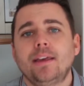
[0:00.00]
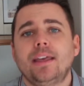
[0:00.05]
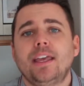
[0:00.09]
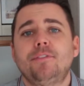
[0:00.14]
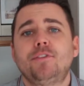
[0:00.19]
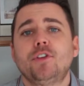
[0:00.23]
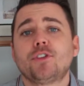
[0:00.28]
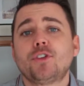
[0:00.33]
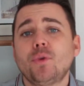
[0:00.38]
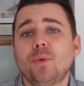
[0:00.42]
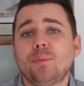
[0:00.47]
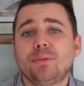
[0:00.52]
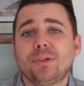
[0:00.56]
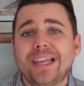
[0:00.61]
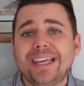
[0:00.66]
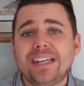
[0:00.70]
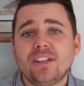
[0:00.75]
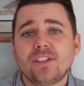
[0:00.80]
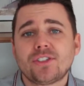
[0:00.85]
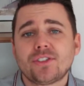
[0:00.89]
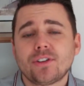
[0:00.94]
If you're doing
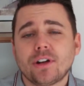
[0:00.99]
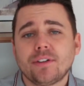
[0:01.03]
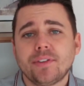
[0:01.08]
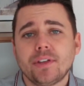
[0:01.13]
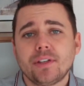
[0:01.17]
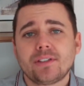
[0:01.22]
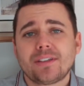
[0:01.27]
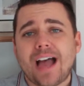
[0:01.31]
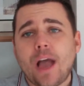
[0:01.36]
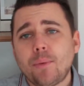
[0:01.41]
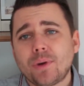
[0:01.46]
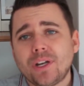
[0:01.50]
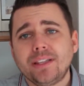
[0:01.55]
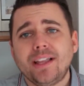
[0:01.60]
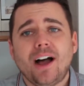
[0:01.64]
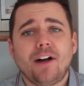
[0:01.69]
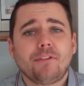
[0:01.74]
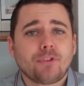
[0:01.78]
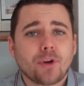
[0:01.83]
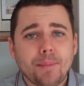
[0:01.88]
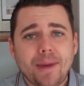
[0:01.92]
plated service, I would
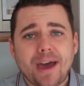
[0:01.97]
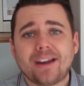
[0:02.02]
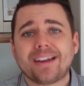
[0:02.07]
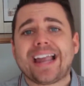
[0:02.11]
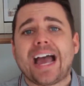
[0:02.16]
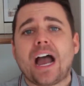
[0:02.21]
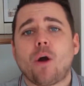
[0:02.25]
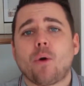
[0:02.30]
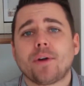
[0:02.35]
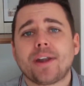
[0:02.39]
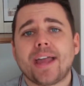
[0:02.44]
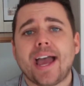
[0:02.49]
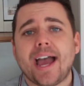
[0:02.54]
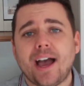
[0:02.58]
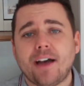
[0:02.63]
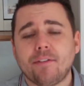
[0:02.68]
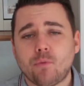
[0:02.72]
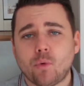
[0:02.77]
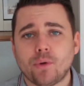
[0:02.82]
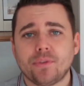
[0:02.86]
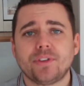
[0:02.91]
allow for about an hour and a
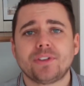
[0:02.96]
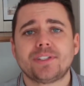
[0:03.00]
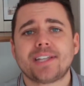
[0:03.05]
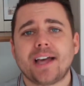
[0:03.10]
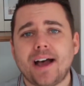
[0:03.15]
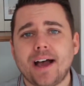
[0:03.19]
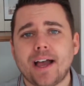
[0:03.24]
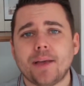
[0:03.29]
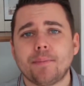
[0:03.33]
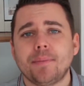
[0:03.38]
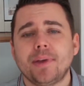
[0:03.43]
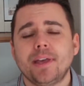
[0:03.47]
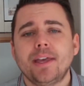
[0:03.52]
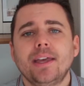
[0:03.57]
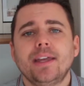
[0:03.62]
half worth of time.